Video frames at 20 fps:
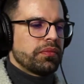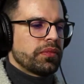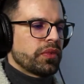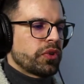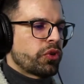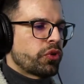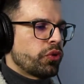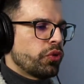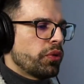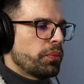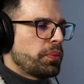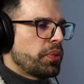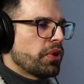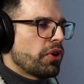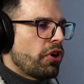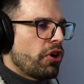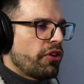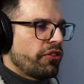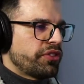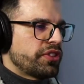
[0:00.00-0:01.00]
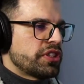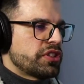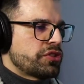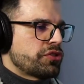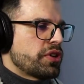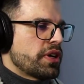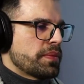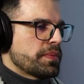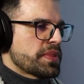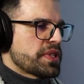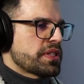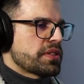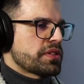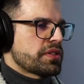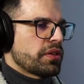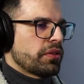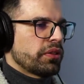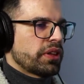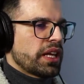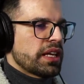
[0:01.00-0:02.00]
group of the drums.
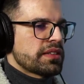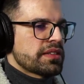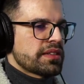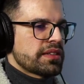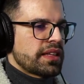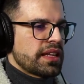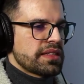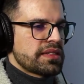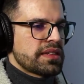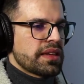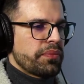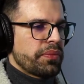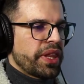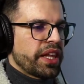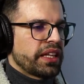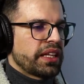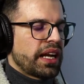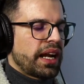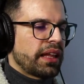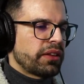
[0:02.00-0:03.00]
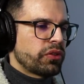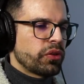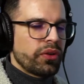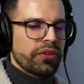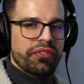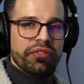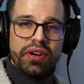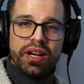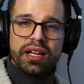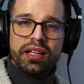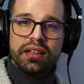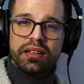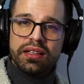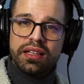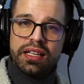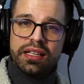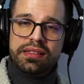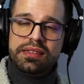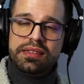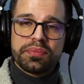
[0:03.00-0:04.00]
So that's something that I do if I
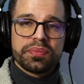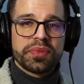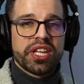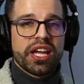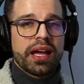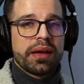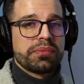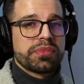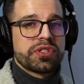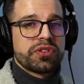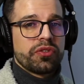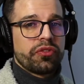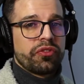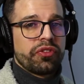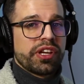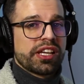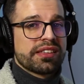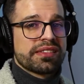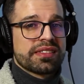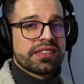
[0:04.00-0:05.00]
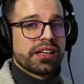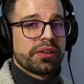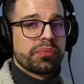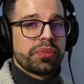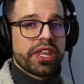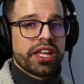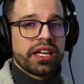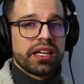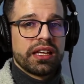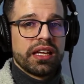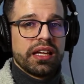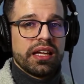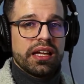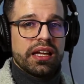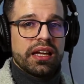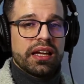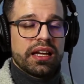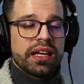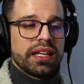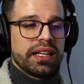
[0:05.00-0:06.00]
need time to fix something,
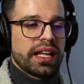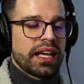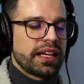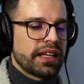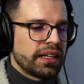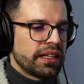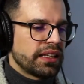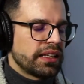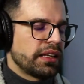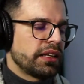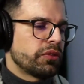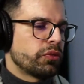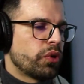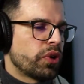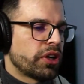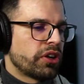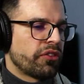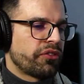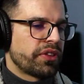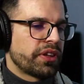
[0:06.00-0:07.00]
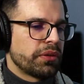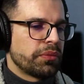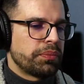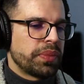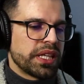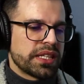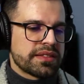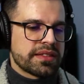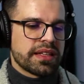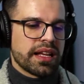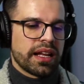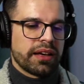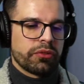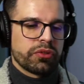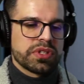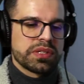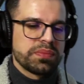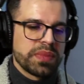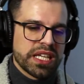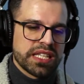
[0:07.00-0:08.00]
like I did in one of the beats that I
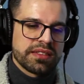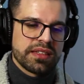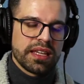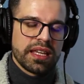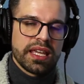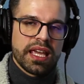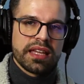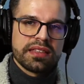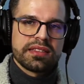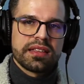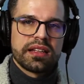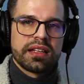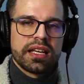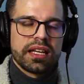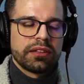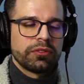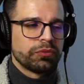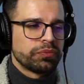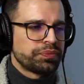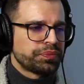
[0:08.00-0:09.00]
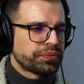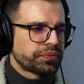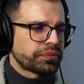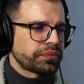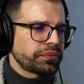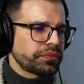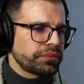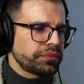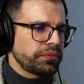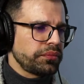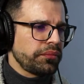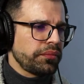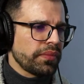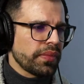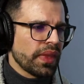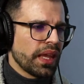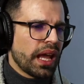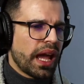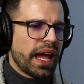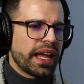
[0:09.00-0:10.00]
was mixing yesterday.
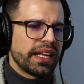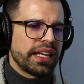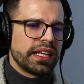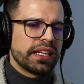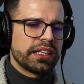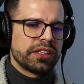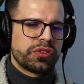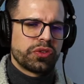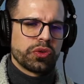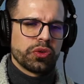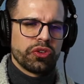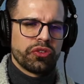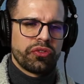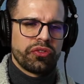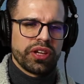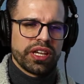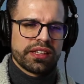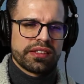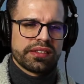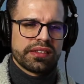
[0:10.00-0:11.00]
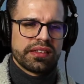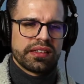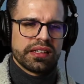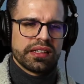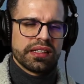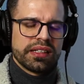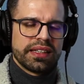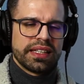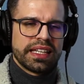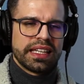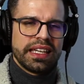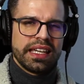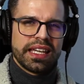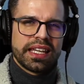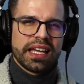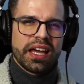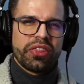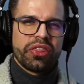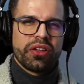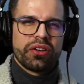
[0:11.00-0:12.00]
I needed to fix the kick.
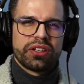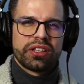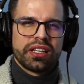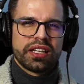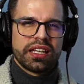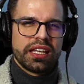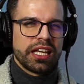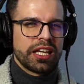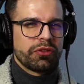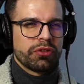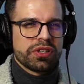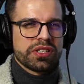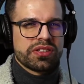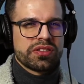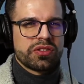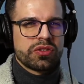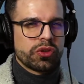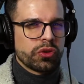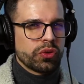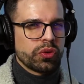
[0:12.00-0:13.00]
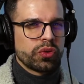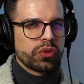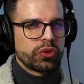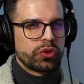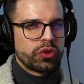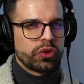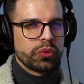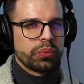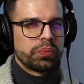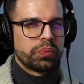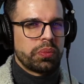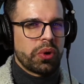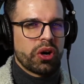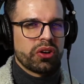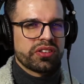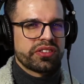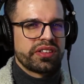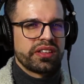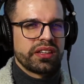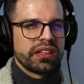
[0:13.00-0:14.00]
I thought the kick was too
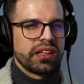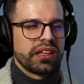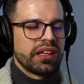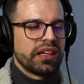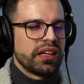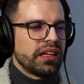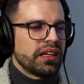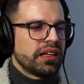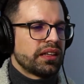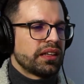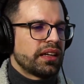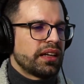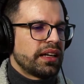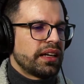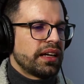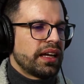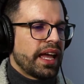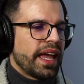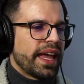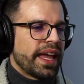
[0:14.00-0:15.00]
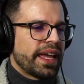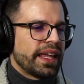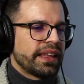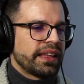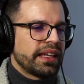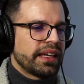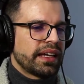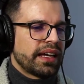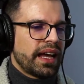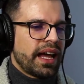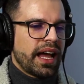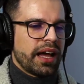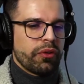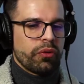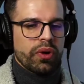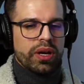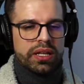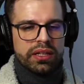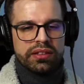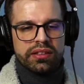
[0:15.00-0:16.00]
boxy, and I
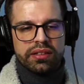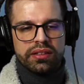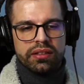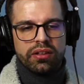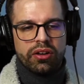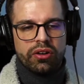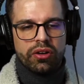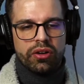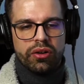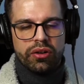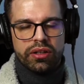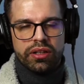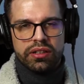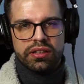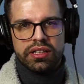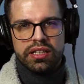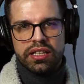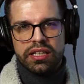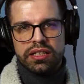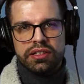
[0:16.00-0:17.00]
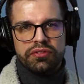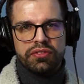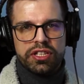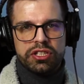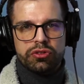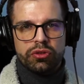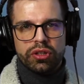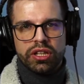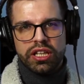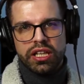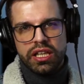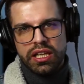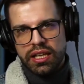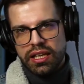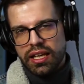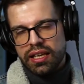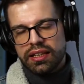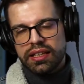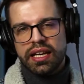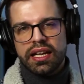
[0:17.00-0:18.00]
went on the individual kick
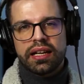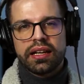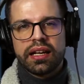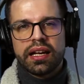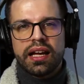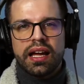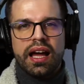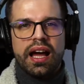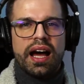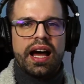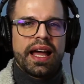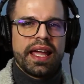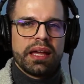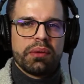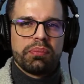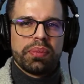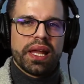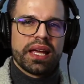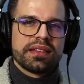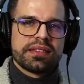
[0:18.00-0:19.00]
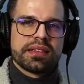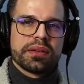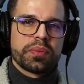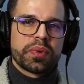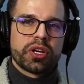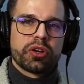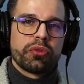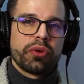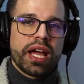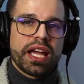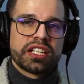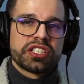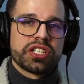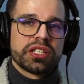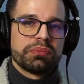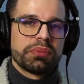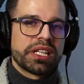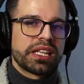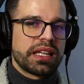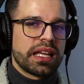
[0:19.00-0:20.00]
and then I applied some correction.
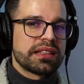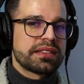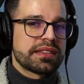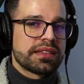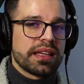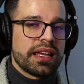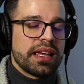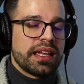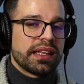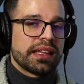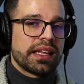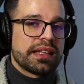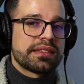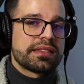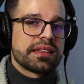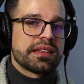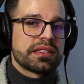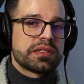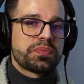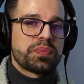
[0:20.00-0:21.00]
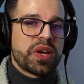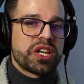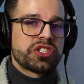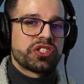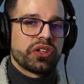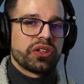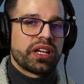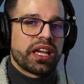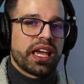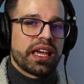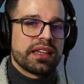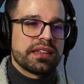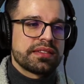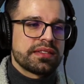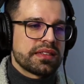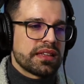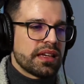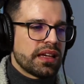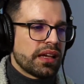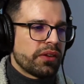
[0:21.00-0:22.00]
But that's a special
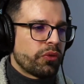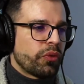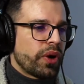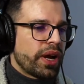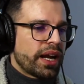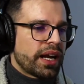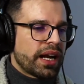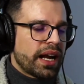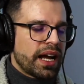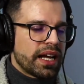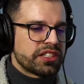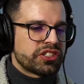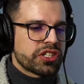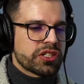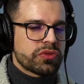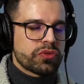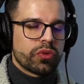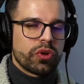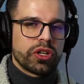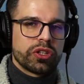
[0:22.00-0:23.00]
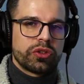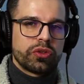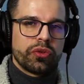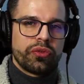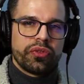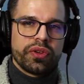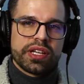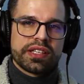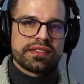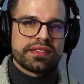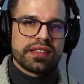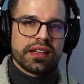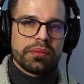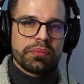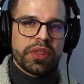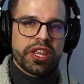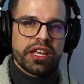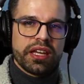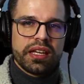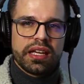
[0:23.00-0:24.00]
case where I just want to fix
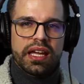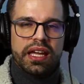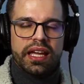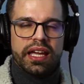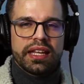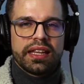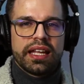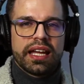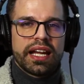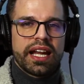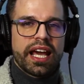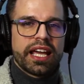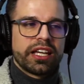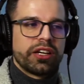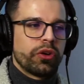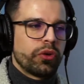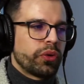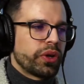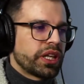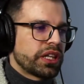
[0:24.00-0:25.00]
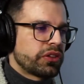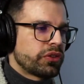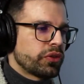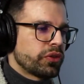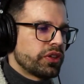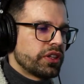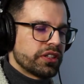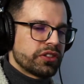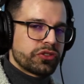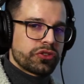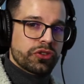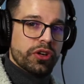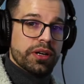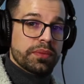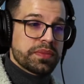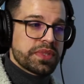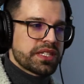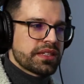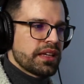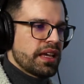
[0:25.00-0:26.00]
something, and then I go into the drums